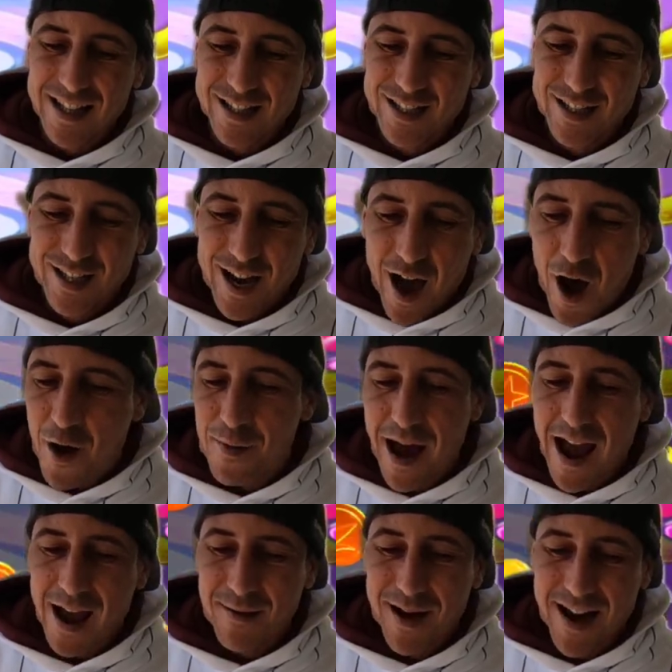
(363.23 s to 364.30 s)
Let's go,
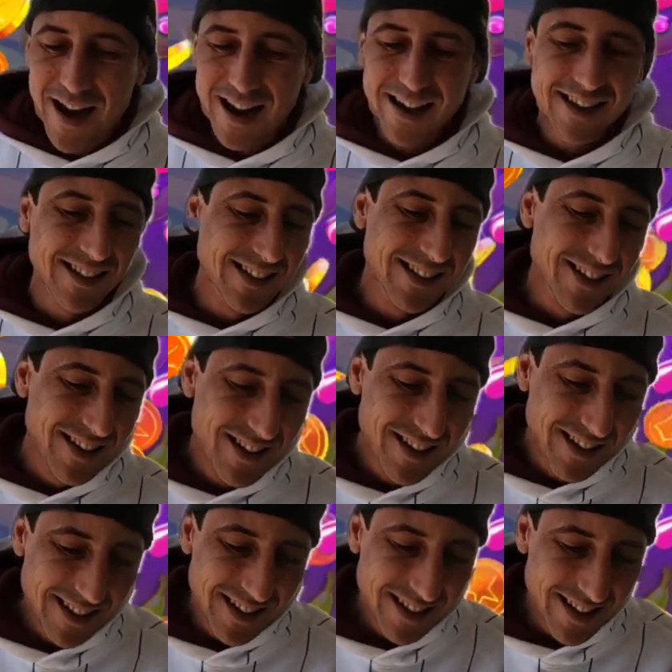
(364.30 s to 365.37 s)
baby.
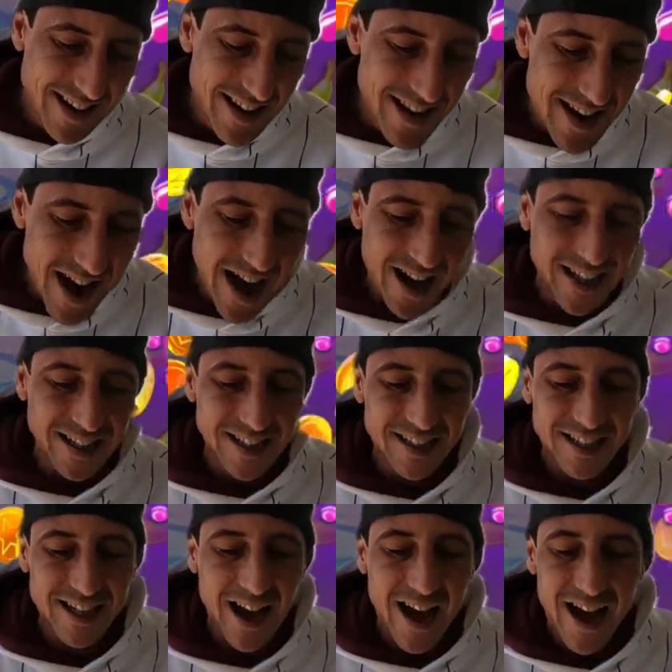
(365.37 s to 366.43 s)

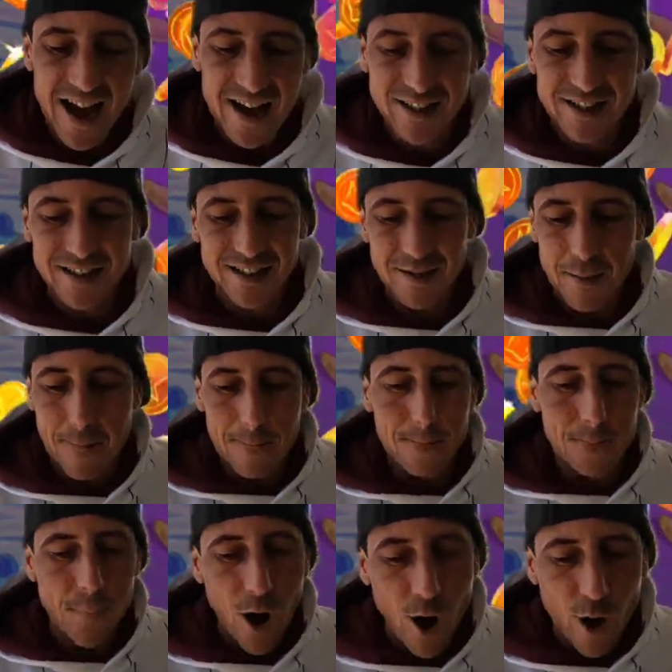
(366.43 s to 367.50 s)
Nice, guys.
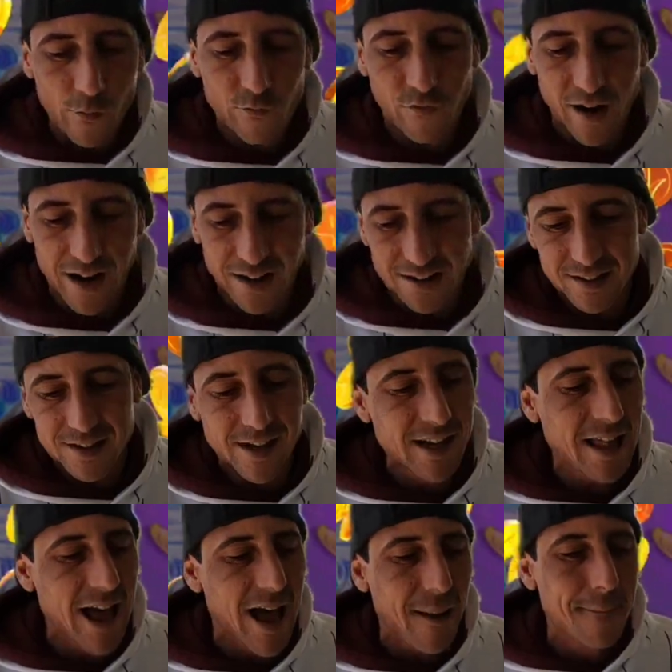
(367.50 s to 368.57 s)
Perfect. Look
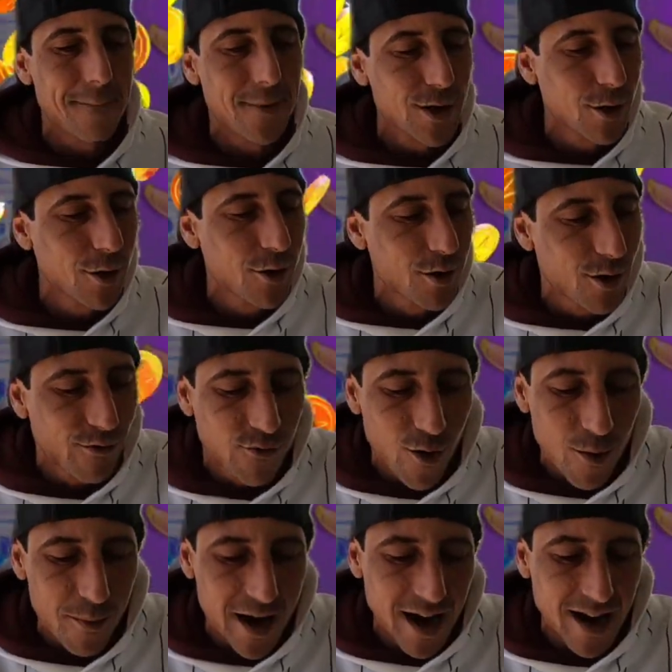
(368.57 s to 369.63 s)
at that.
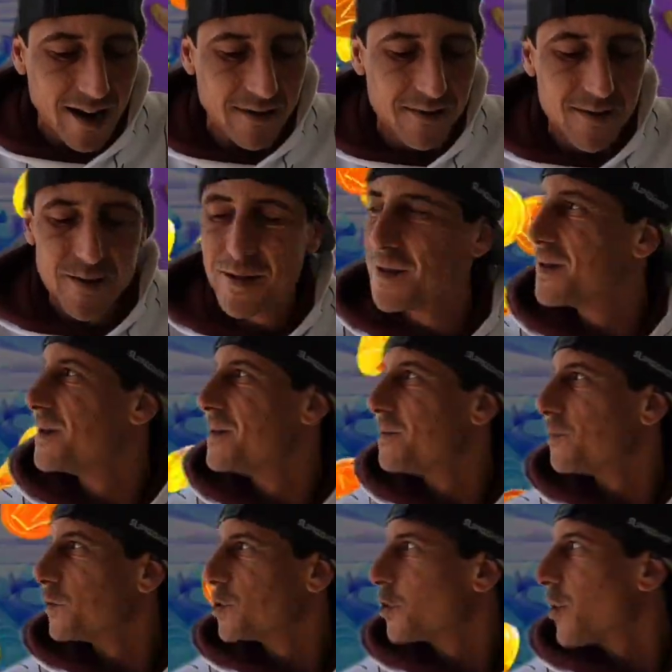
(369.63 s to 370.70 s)
Beautiful, man.
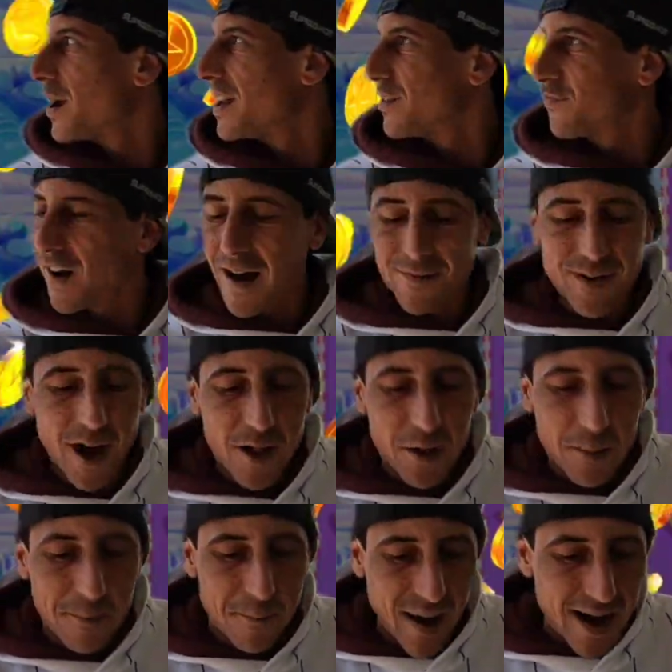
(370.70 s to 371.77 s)

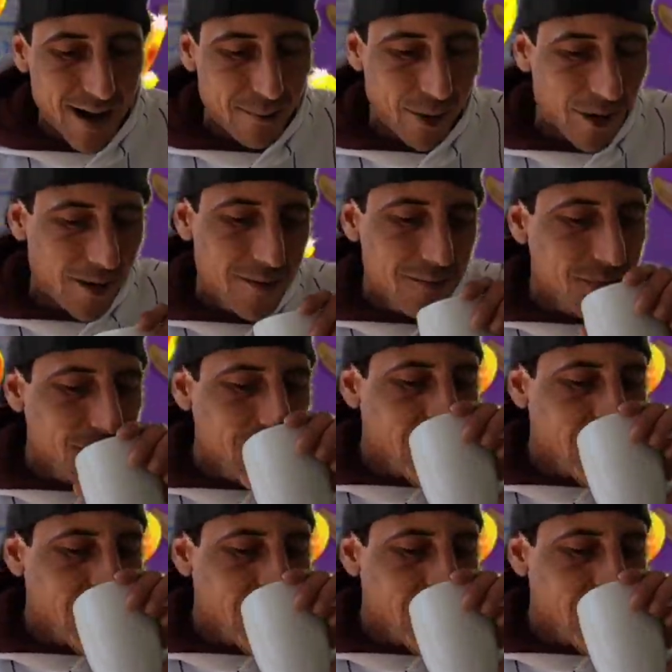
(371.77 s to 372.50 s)
$25 bammer.